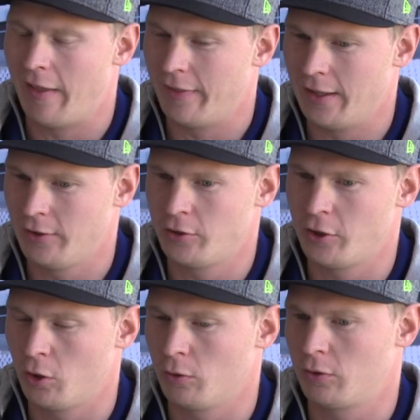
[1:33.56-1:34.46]
And then, you
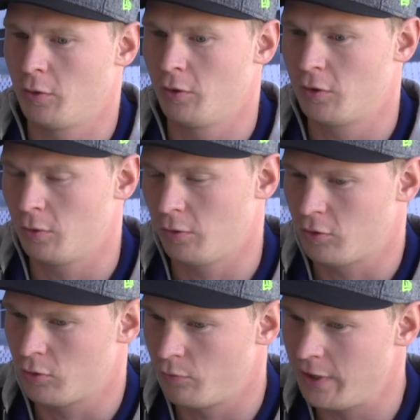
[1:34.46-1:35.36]
know, to, to
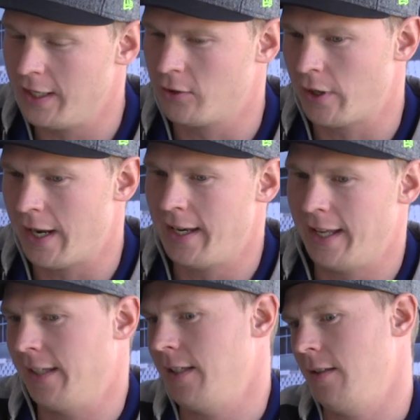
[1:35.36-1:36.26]
really try,
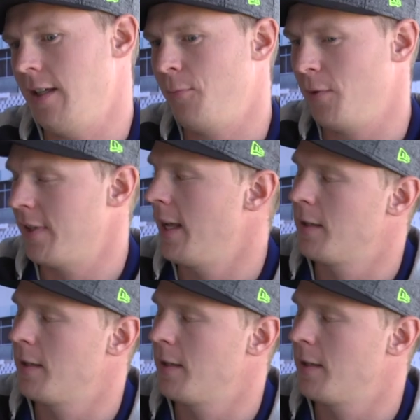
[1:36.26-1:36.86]
like, if we say